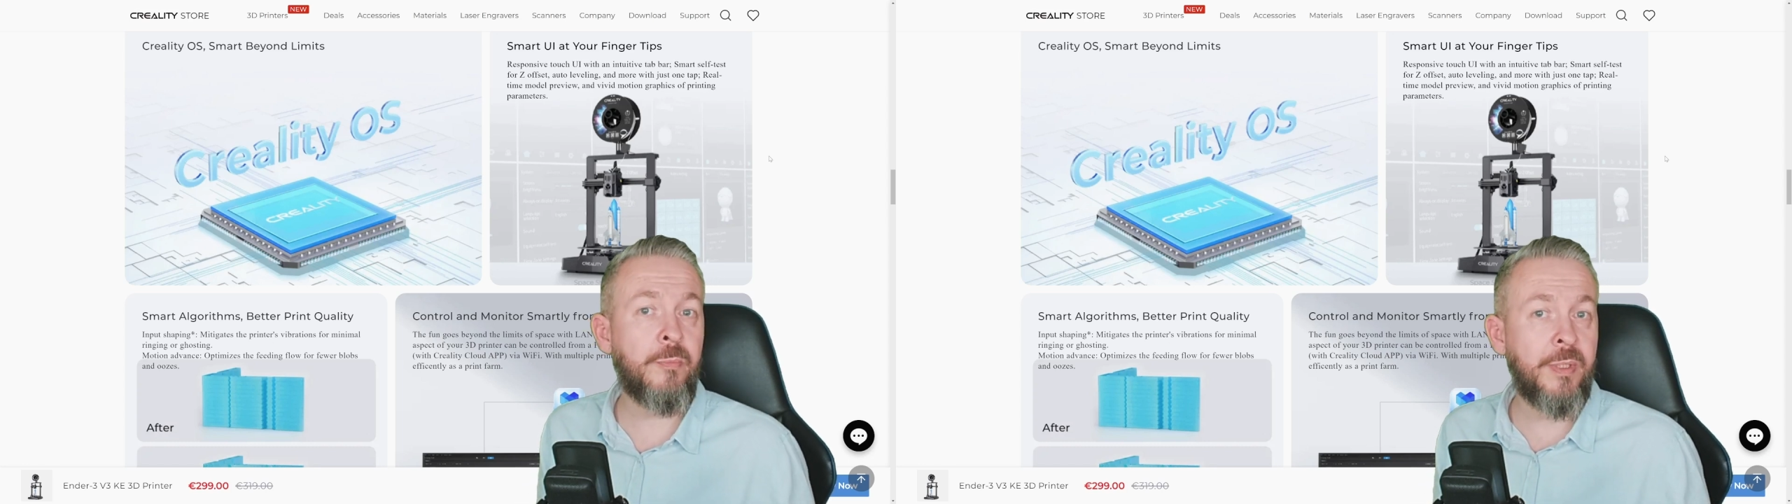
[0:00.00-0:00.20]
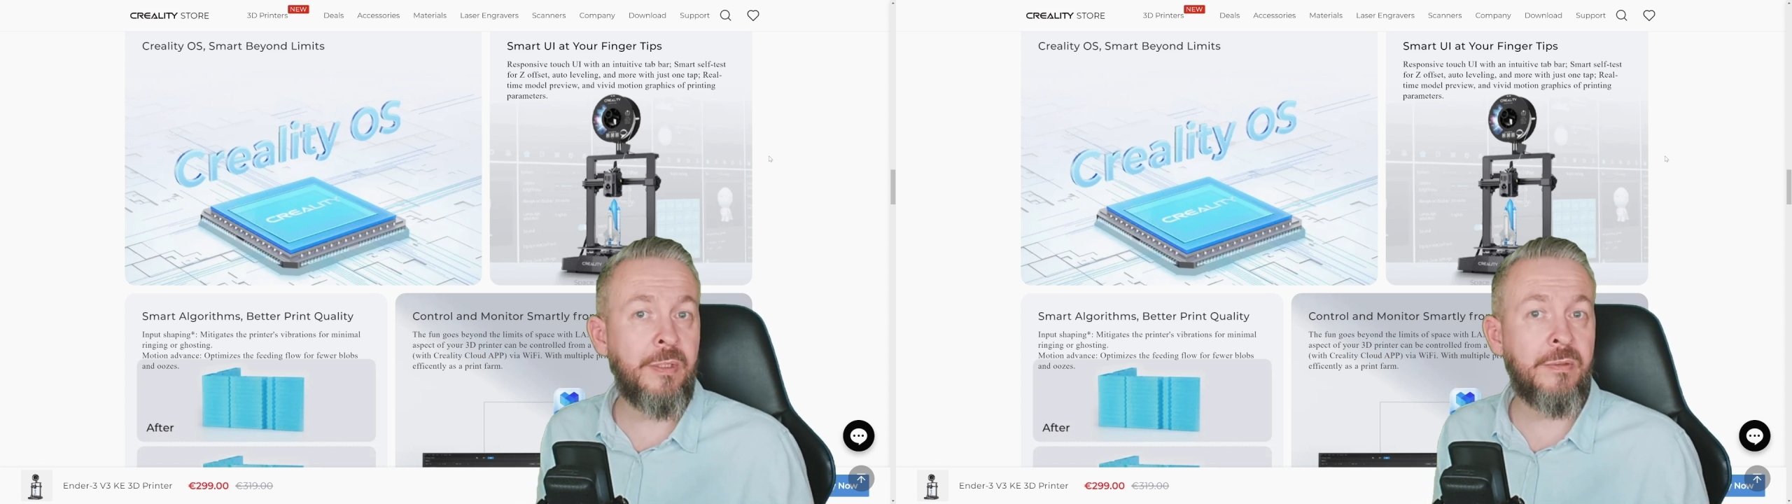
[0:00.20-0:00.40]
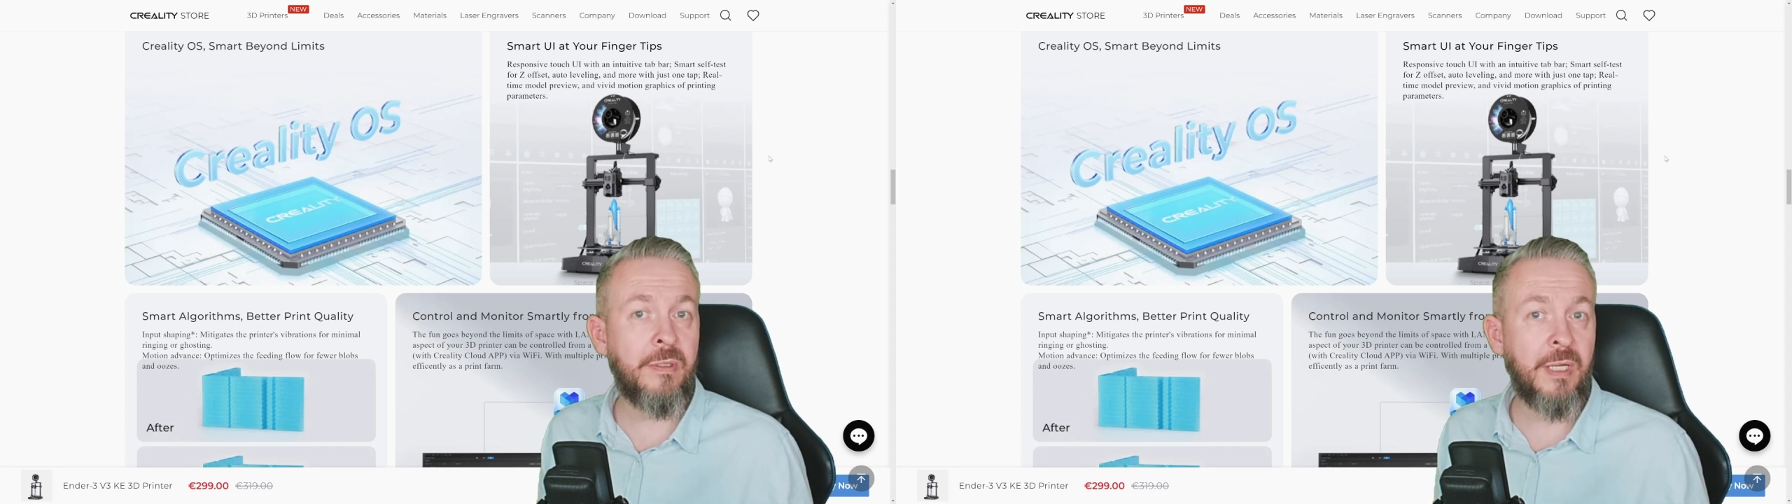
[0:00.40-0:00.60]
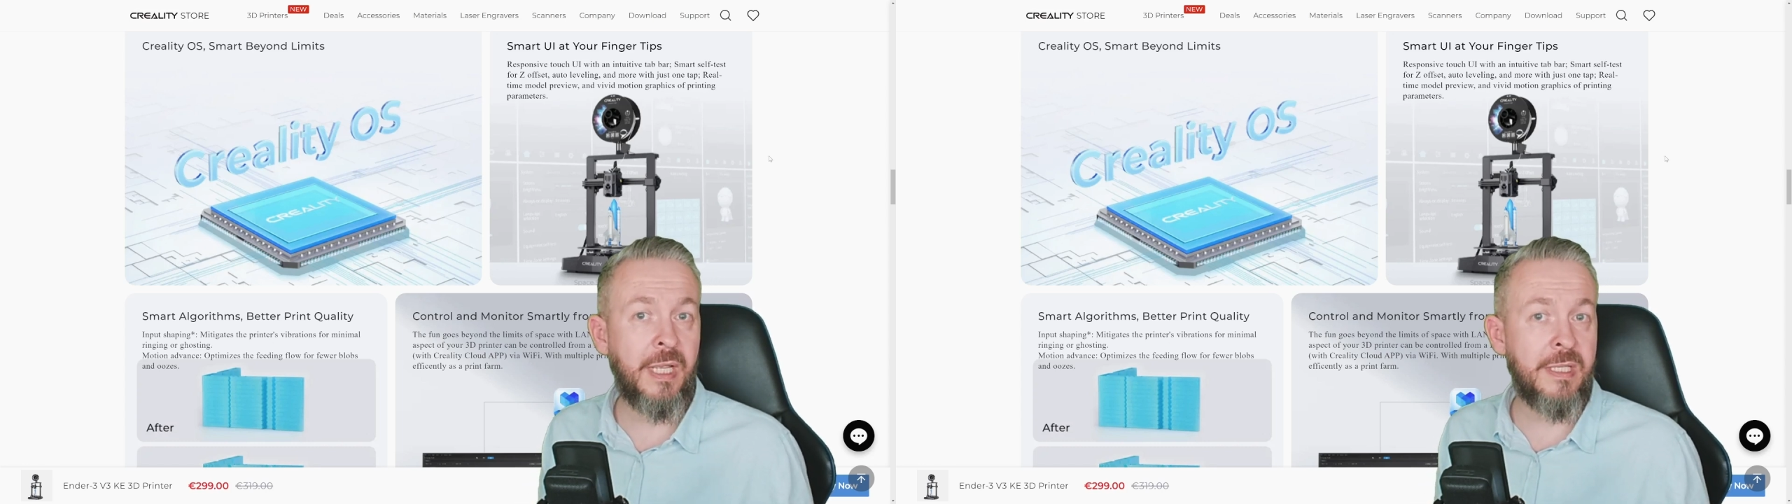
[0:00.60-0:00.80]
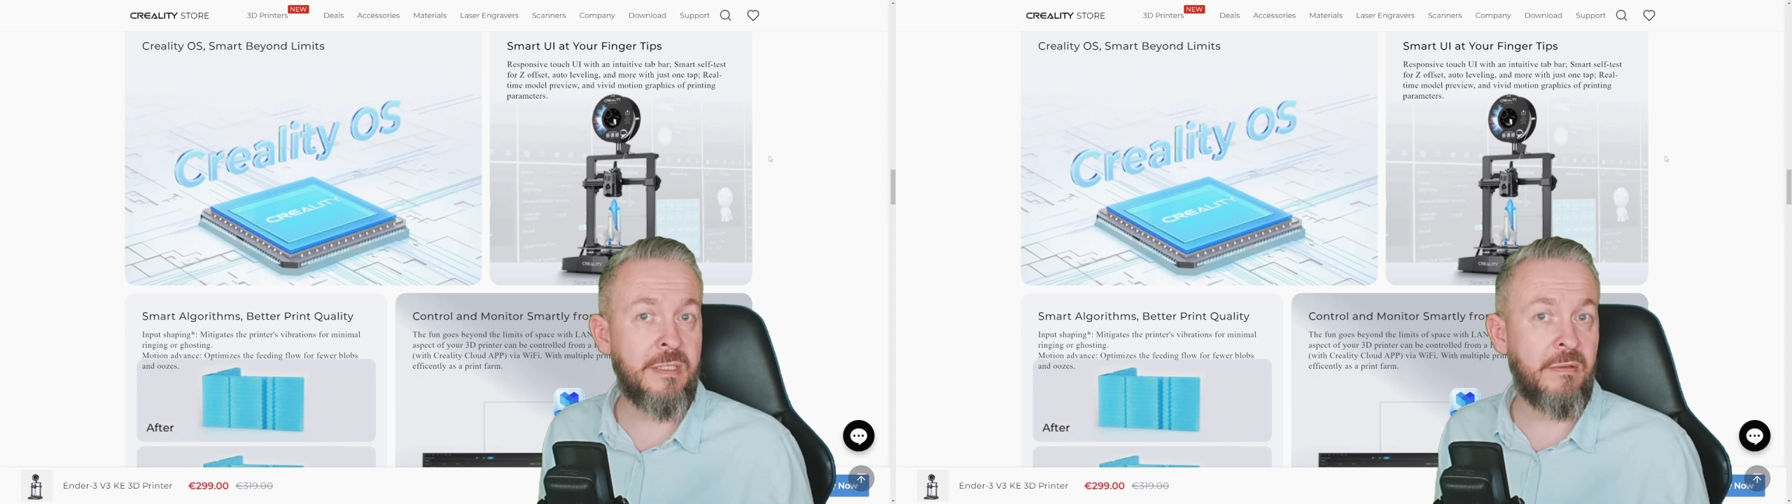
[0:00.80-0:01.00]
printer
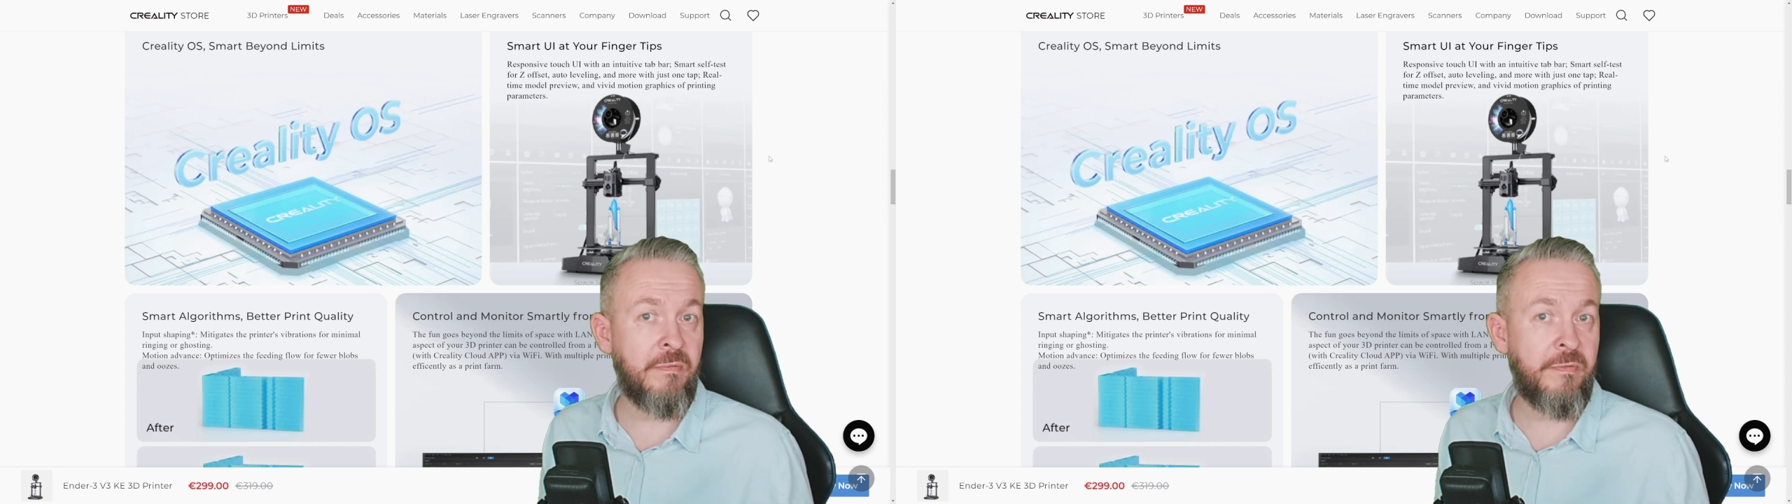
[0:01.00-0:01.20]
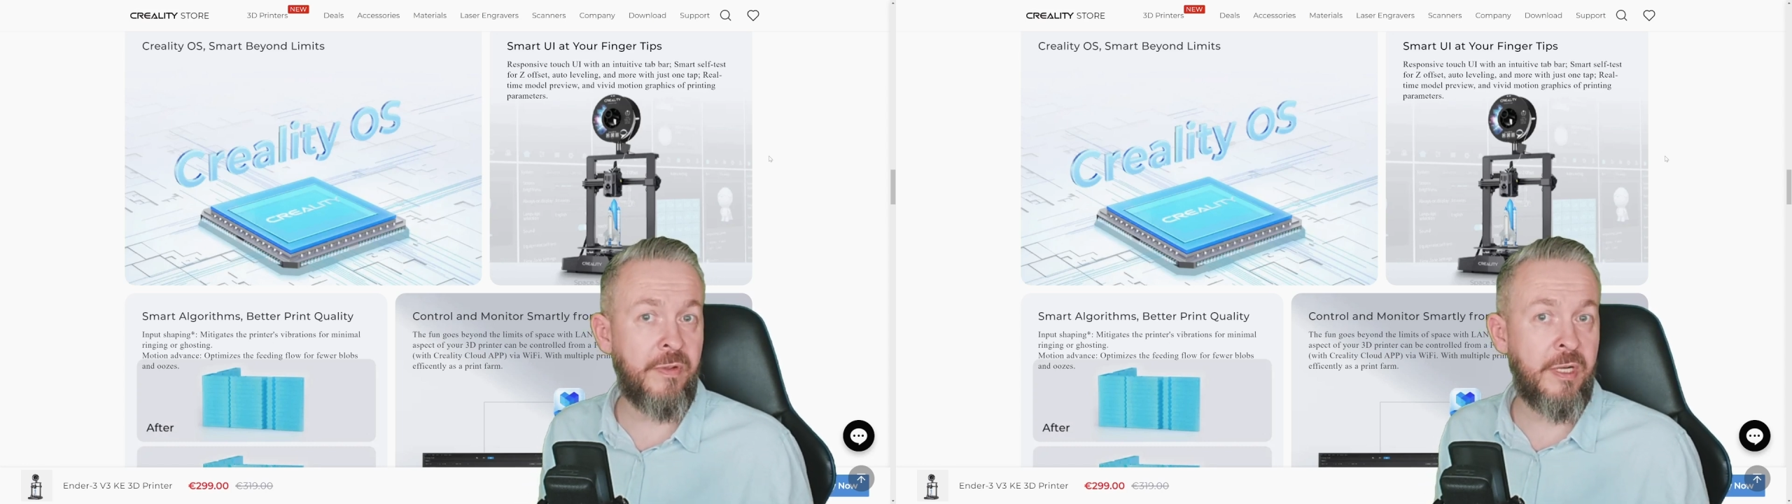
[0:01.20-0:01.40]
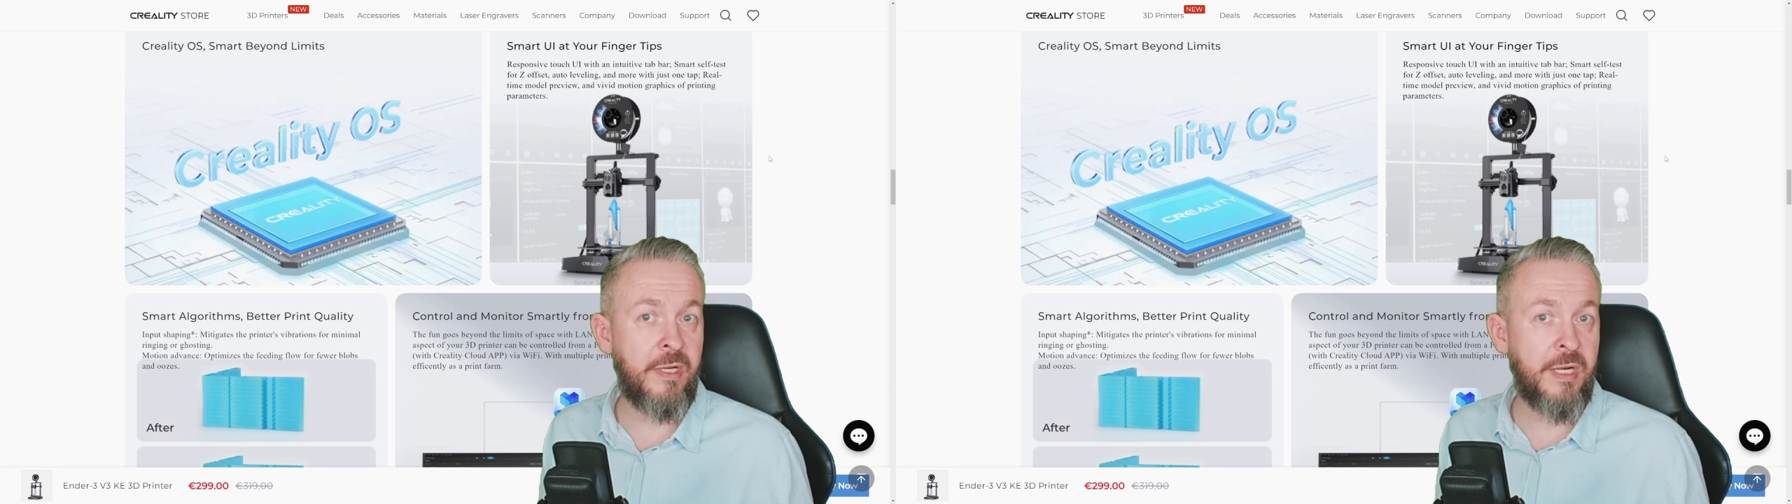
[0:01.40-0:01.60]
has a very